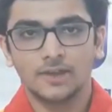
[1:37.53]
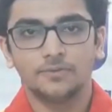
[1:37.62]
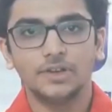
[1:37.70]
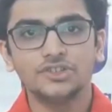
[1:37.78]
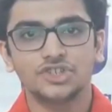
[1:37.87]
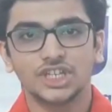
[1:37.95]

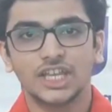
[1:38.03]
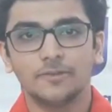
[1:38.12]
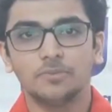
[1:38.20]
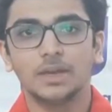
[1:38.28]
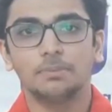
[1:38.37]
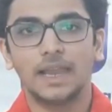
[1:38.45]
FIITJEE
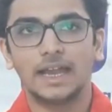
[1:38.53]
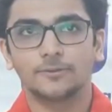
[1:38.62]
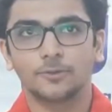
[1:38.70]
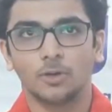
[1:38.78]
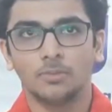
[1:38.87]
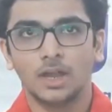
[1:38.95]
gave me a
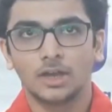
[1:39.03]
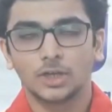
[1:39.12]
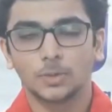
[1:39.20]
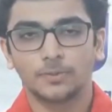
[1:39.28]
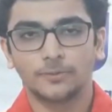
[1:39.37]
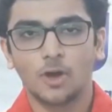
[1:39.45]
platform
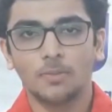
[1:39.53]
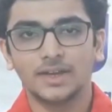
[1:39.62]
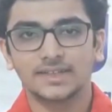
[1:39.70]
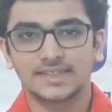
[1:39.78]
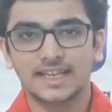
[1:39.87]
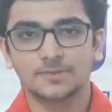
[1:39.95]
to perform
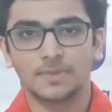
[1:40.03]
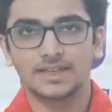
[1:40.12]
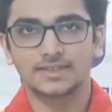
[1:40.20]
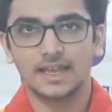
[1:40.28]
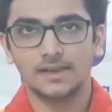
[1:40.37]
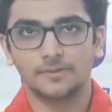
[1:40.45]
and assess
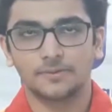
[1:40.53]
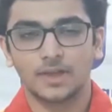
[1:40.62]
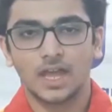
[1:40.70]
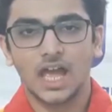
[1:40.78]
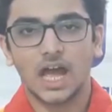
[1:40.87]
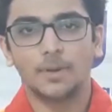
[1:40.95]
myself
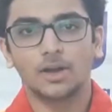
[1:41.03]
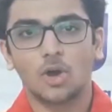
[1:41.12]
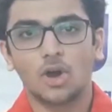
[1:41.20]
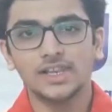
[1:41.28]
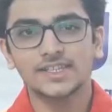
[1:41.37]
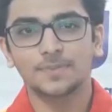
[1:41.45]
among
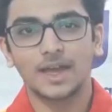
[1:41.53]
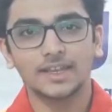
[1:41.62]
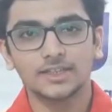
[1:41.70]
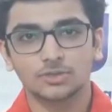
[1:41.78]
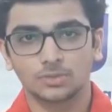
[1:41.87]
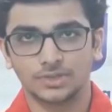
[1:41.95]
all
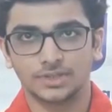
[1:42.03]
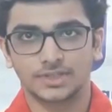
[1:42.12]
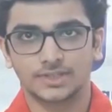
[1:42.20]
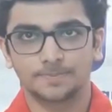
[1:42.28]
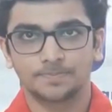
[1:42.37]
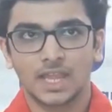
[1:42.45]
aspiring students
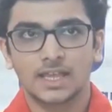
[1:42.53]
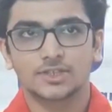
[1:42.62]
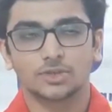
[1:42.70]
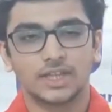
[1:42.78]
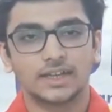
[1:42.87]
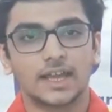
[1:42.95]

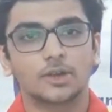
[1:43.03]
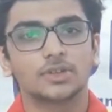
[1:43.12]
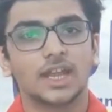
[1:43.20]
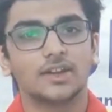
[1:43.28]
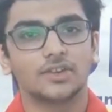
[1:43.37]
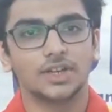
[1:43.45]
so that I could
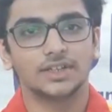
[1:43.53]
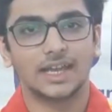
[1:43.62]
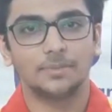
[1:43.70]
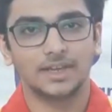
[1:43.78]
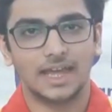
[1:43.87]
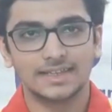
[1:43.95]
get
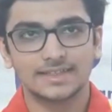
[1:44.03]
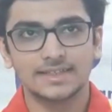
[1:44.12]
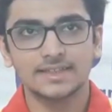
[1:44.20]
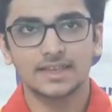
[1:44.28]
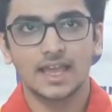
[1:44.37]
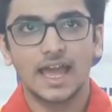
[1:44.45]
real-time
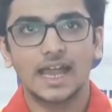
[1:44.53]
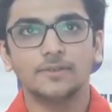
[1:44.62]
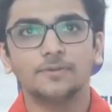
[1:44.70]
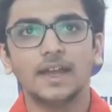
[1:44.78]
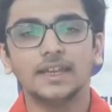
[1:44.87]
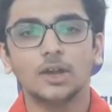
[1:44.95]
analysis
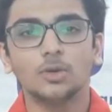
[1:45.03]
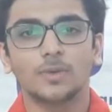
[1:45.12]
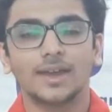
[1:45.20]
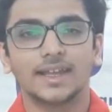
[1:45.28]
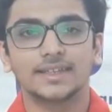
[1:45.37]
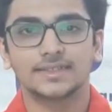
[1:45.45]
and find out
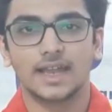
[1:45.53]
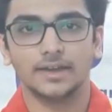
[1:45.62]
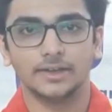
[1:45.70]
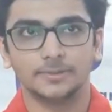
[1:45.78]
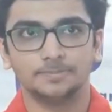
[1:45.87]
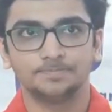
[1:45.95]
where I stand.